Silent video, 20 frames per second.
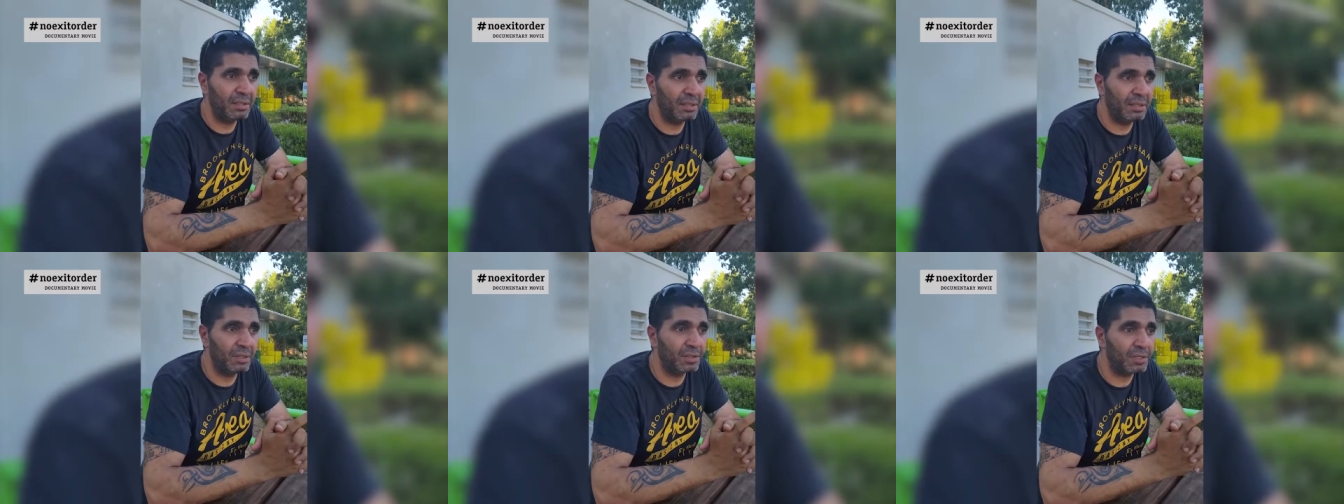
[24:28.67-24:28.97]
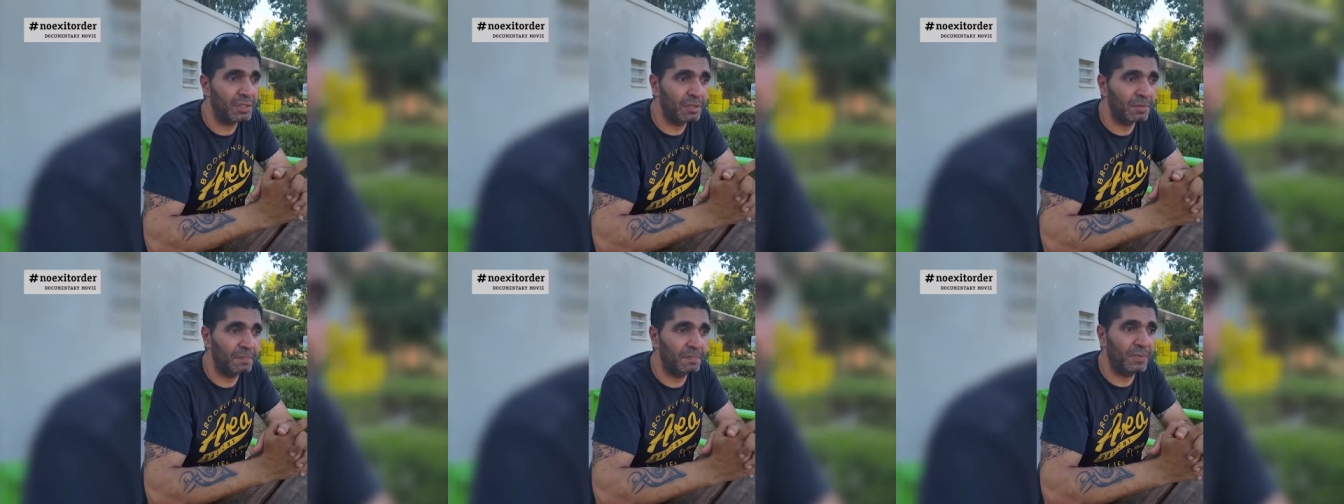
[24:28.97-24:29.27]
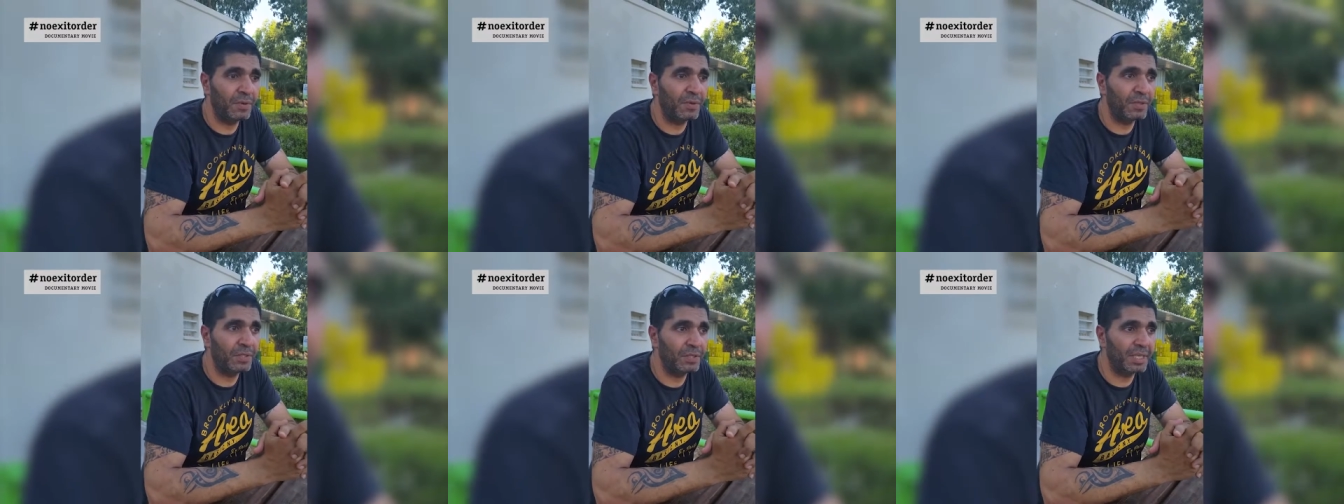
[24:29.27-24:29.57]
you
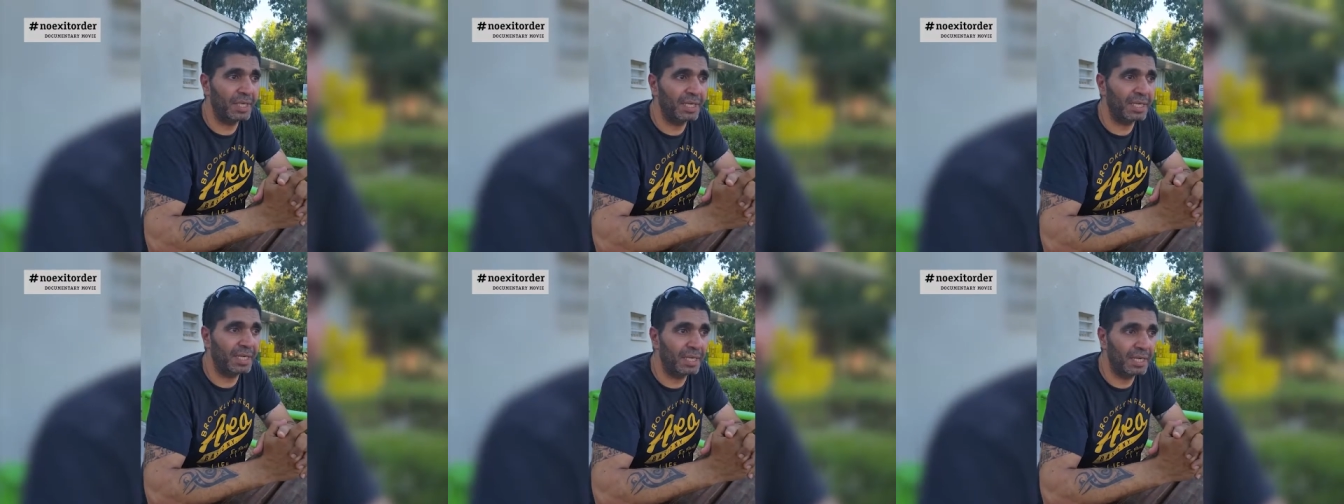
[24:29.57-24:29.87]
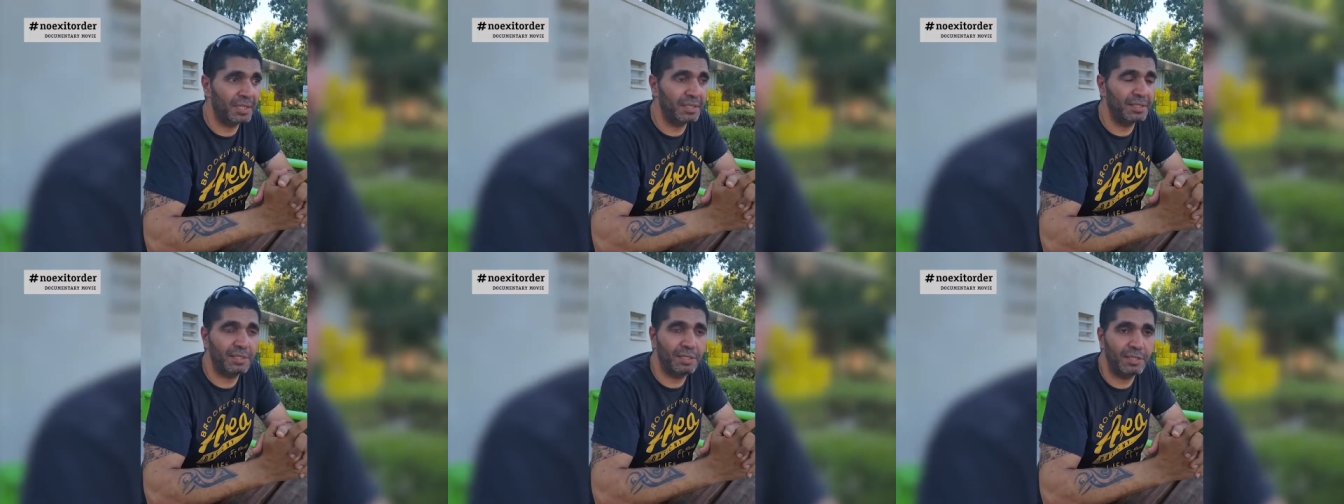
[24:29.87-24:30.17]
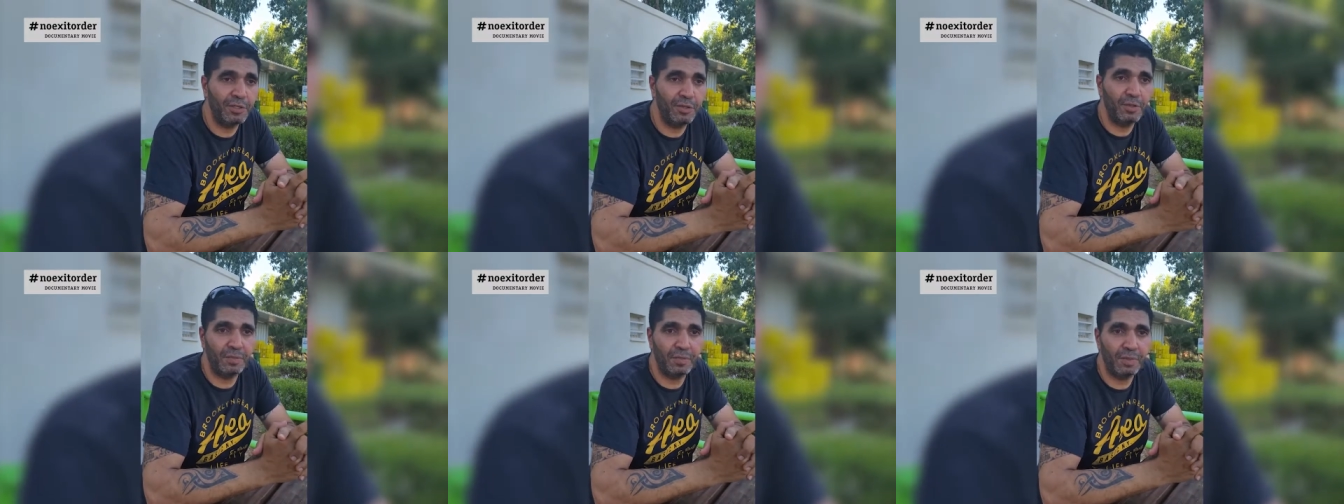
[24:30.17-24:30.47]
support against
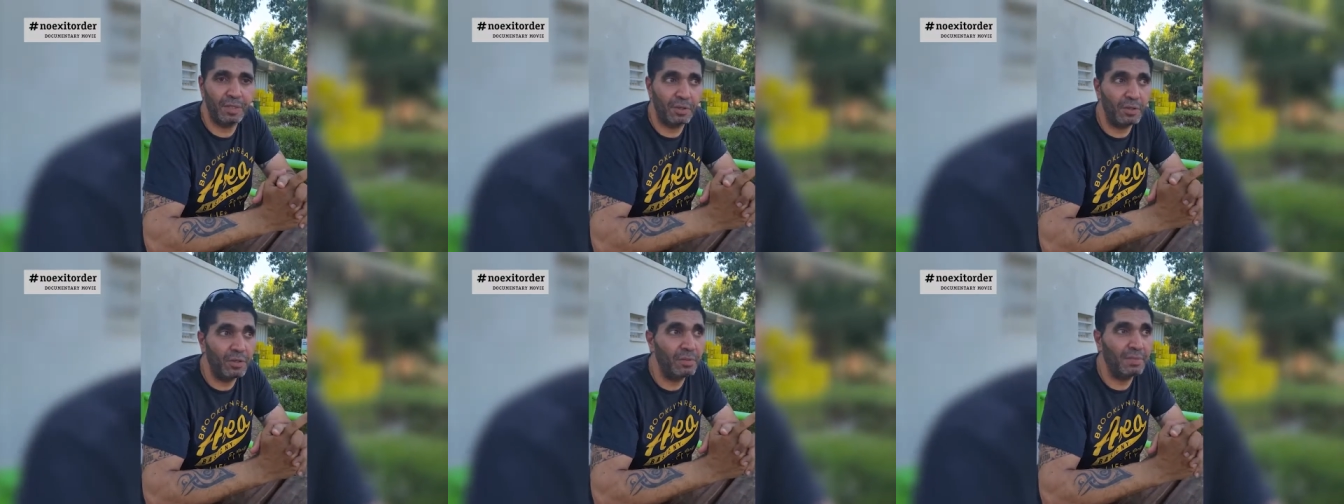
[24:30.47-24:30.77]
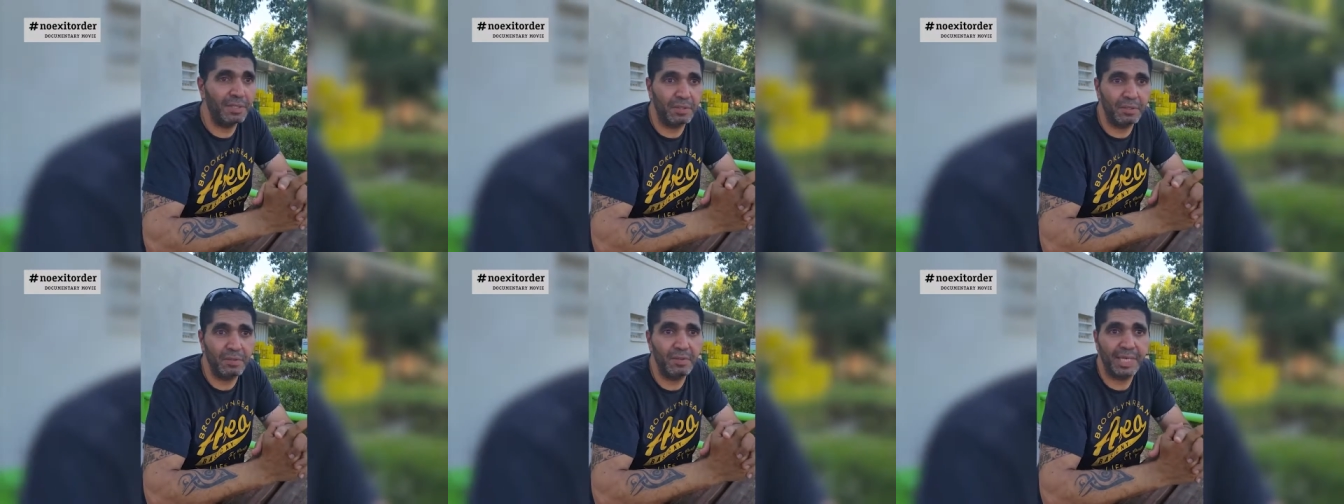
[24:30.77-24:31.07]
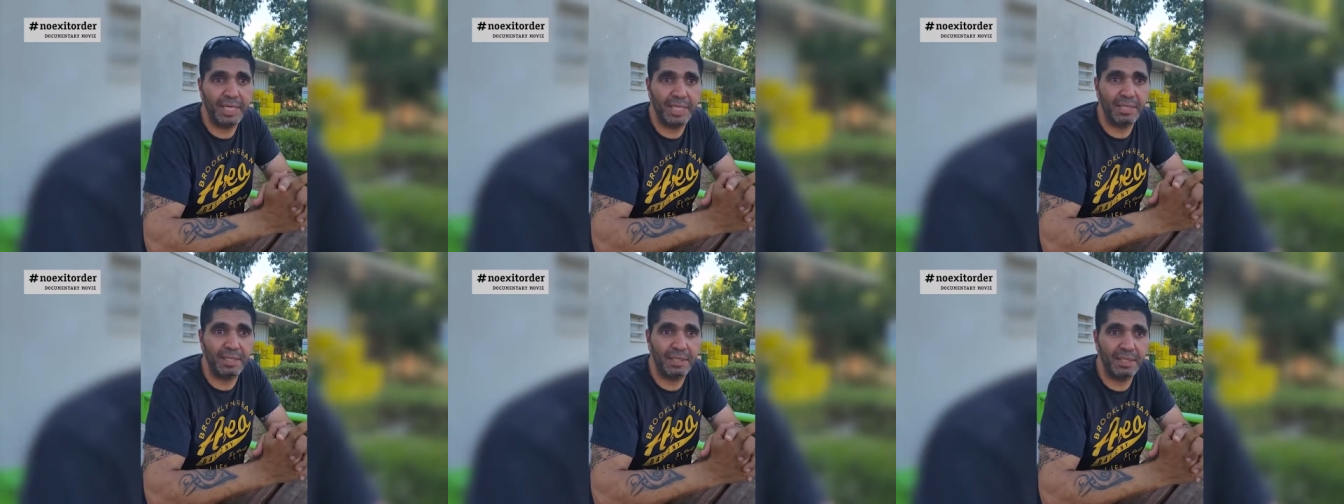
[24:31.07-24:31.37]
human
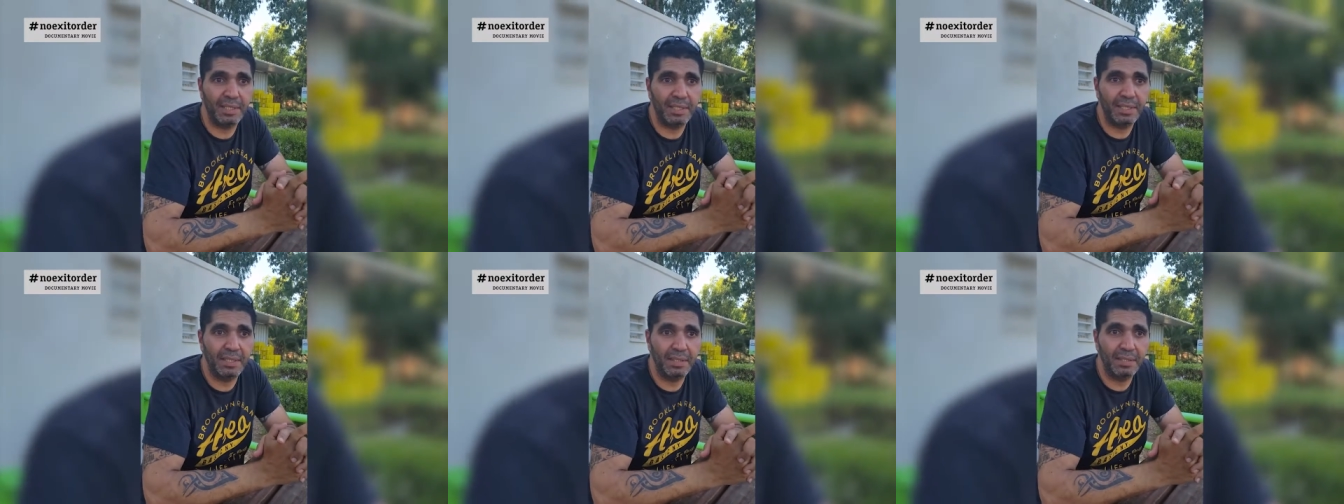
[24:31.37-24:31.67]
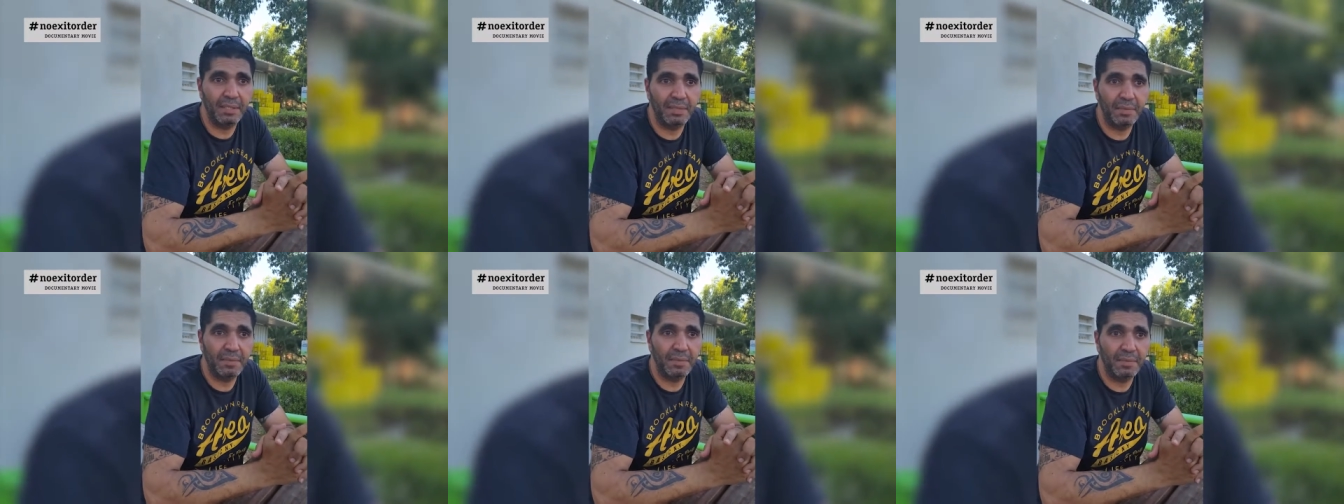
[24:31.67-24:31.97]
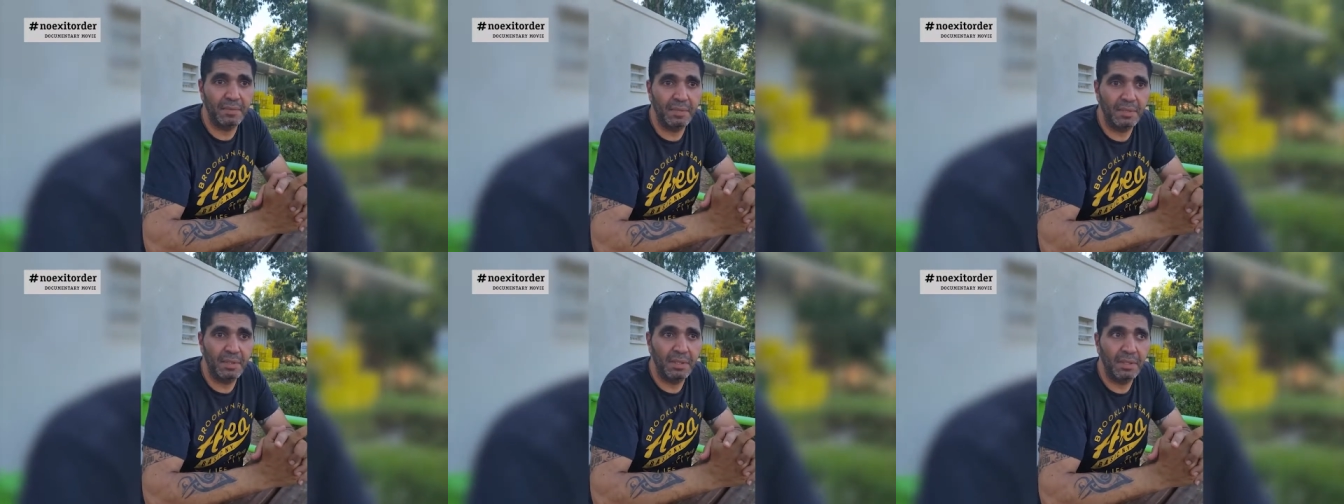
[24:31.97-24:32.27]
rights of the
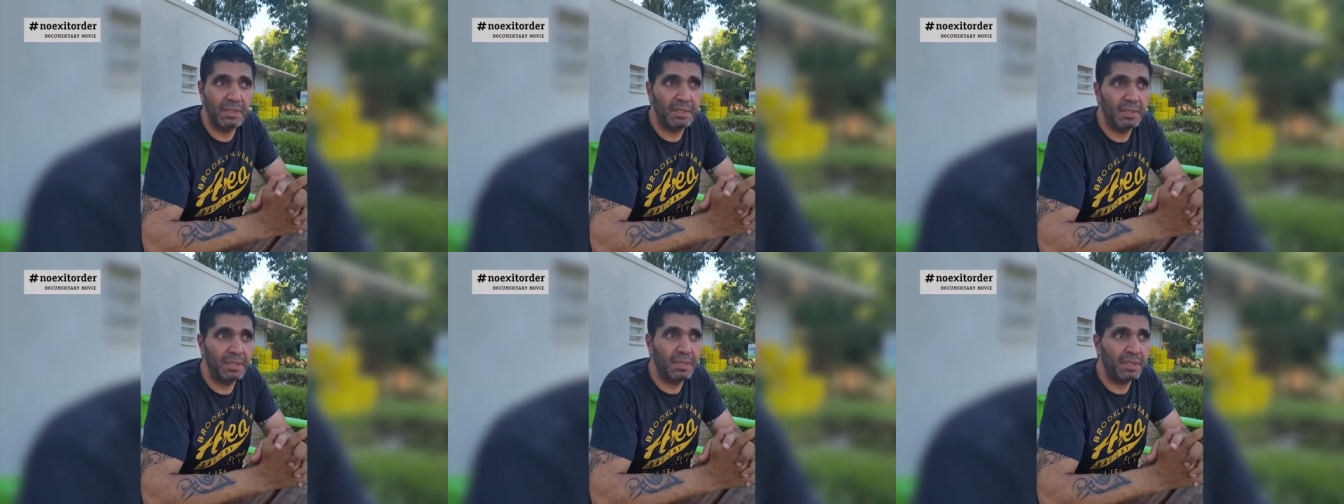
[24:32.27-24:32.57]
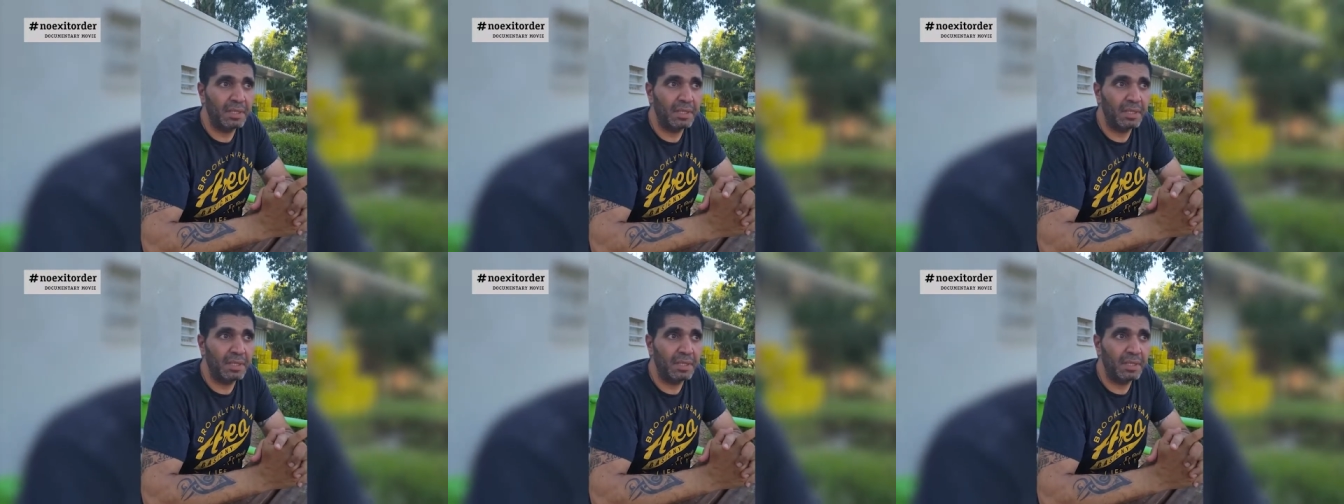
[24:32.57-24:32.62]
Israeli people.